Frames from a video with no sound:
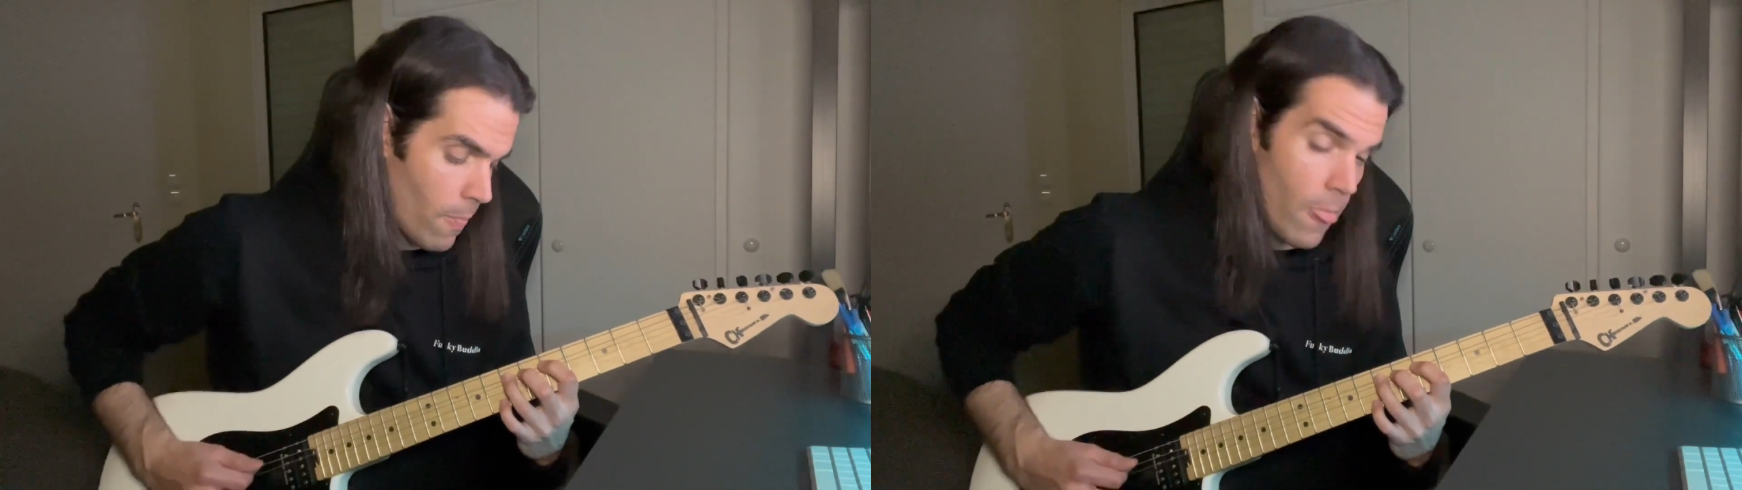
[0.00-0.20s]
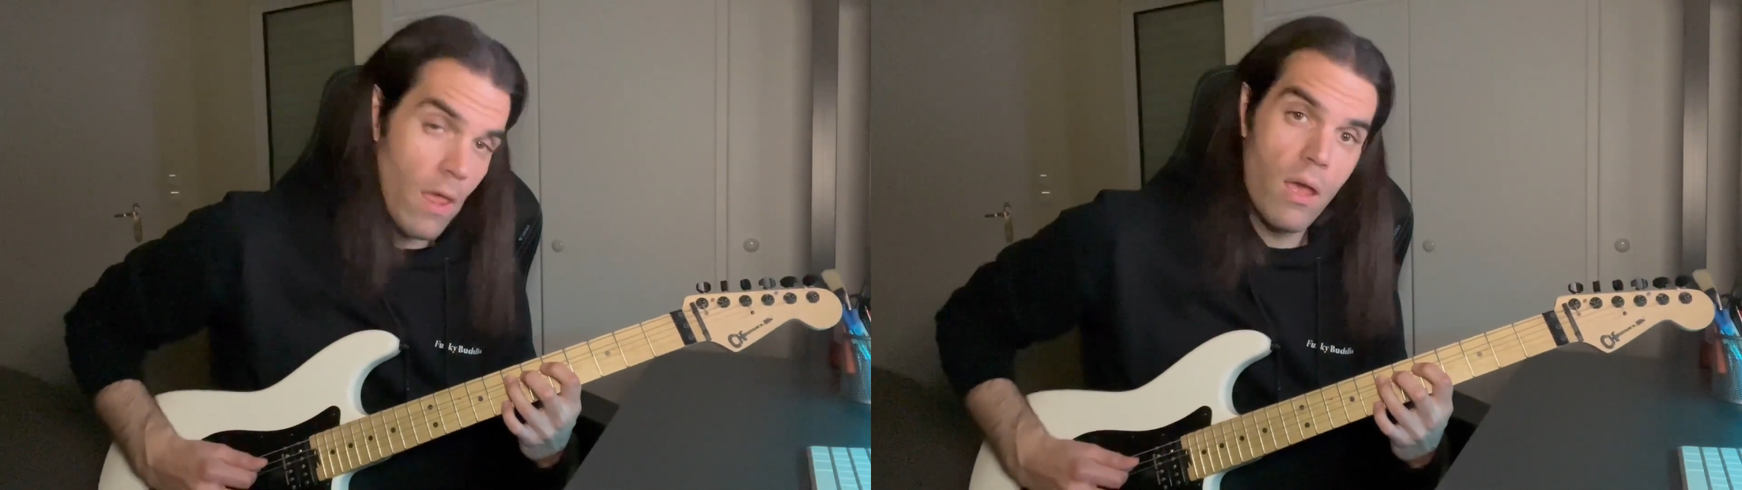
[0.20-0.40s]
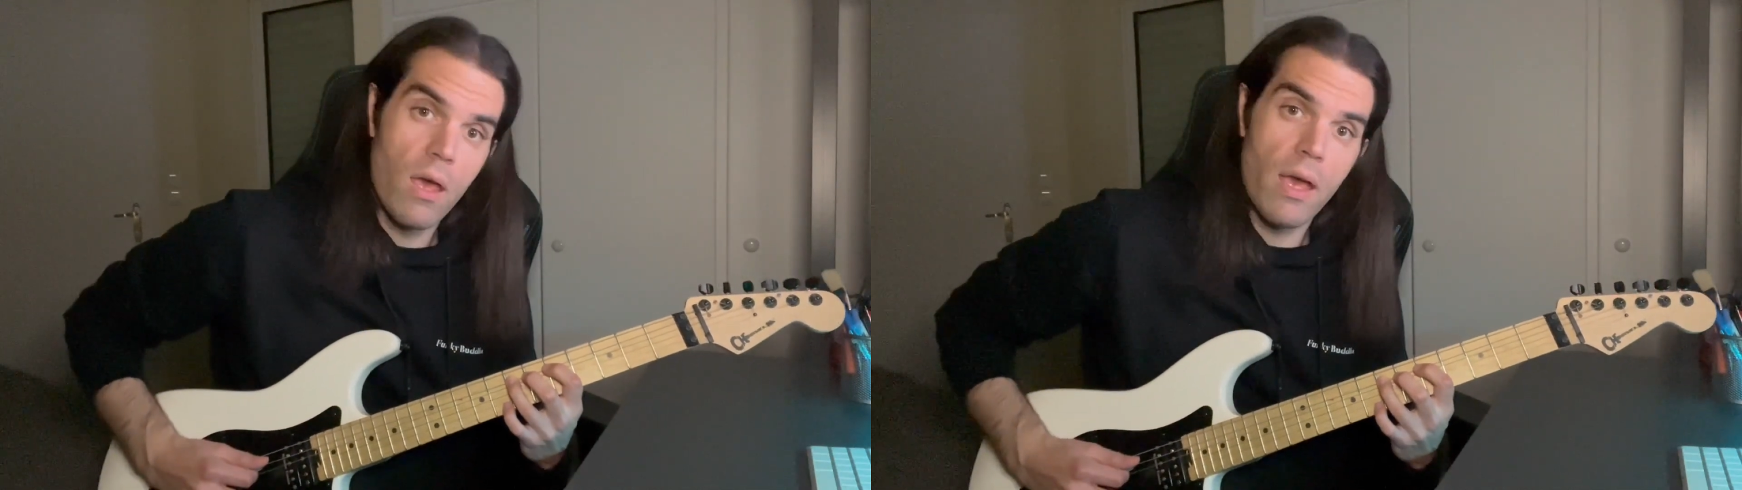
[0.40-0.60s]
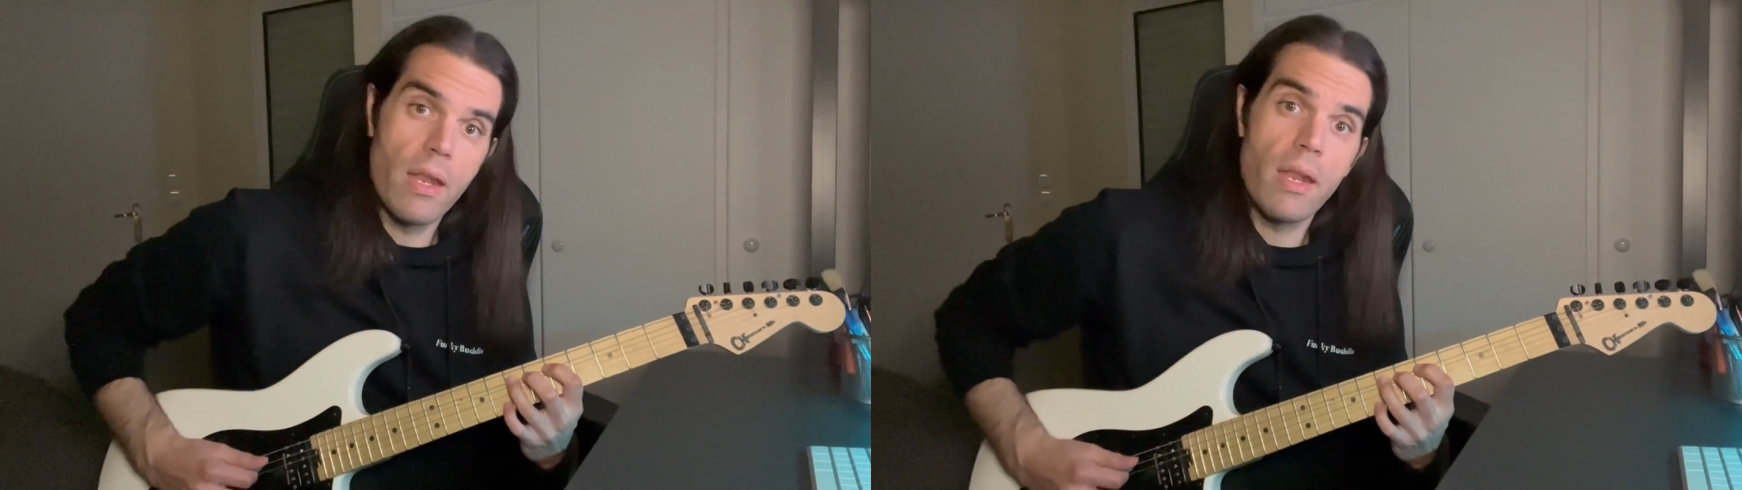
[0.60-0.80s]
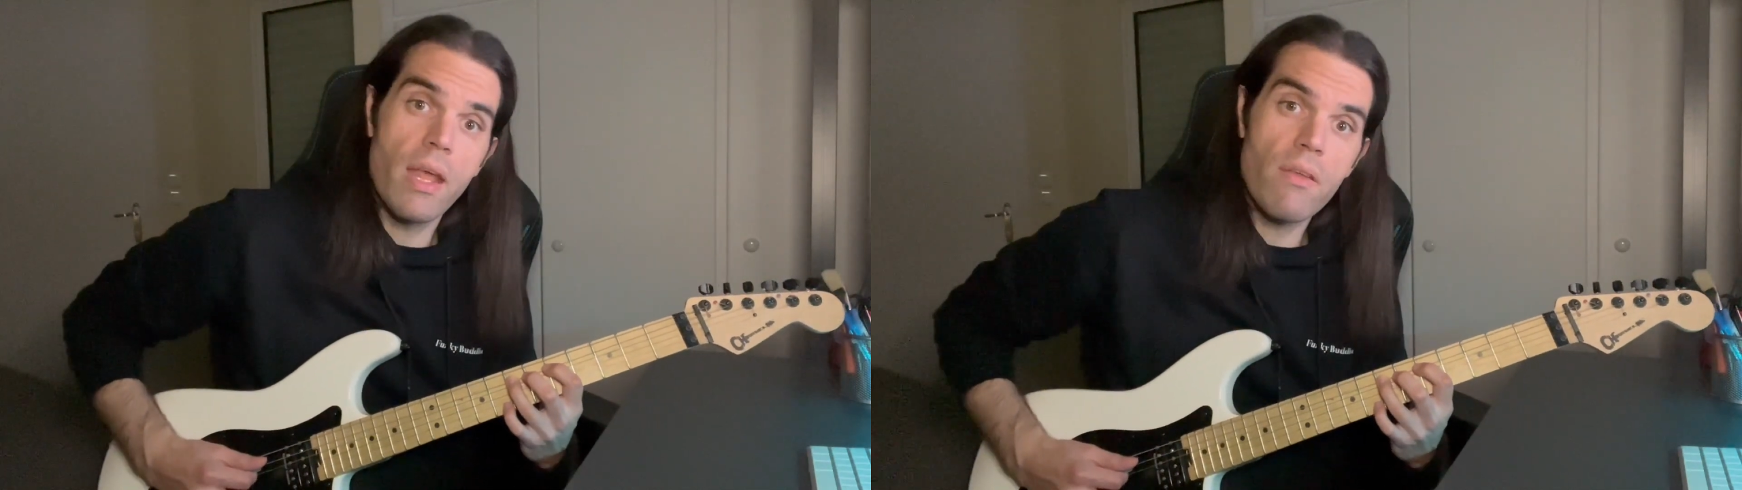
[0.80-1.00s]
And
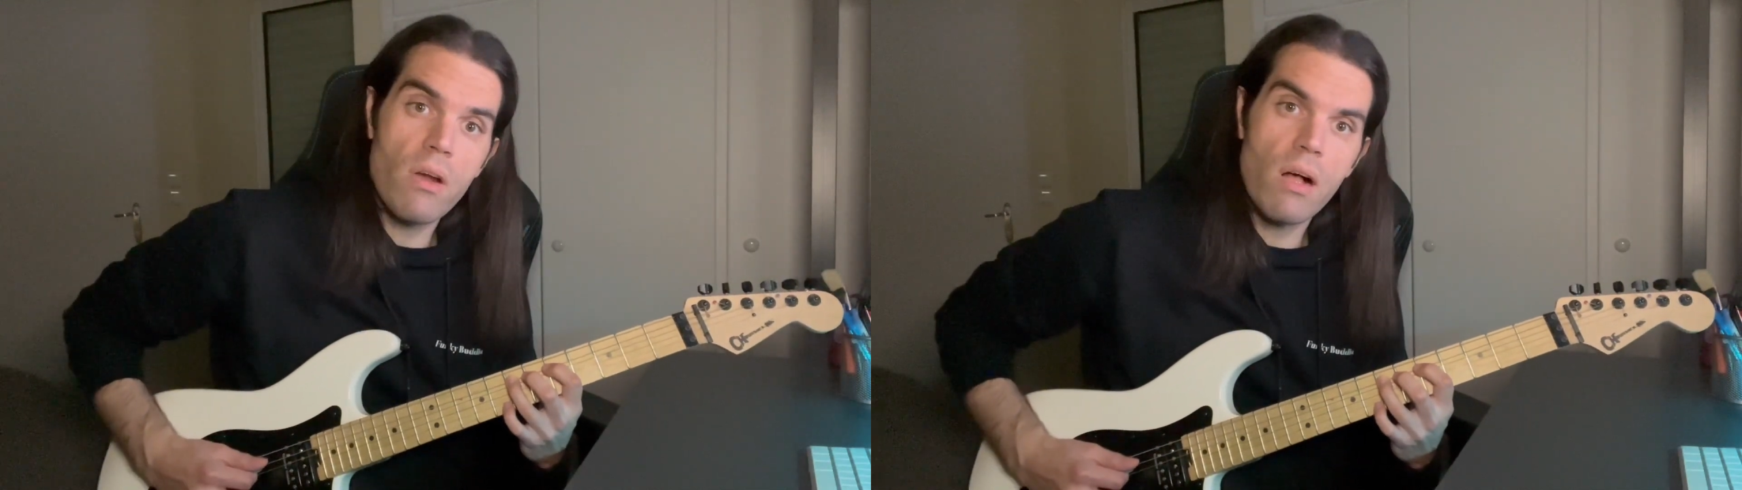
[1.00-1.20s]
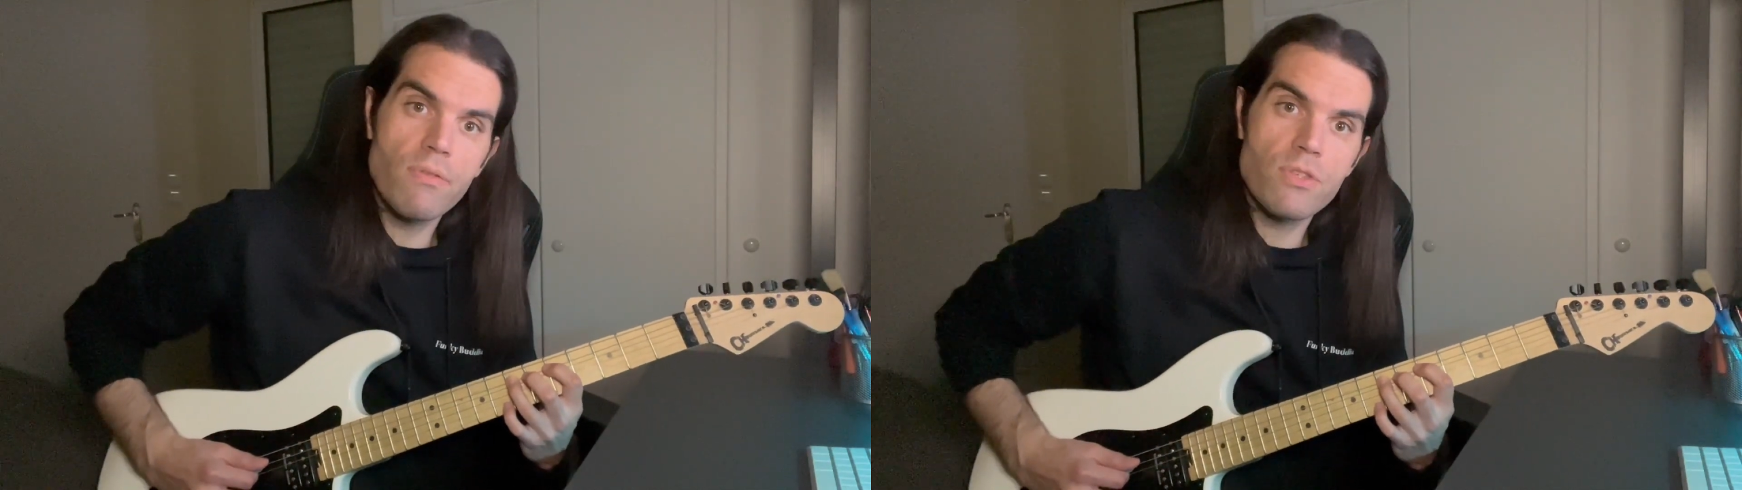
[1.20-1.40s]
another half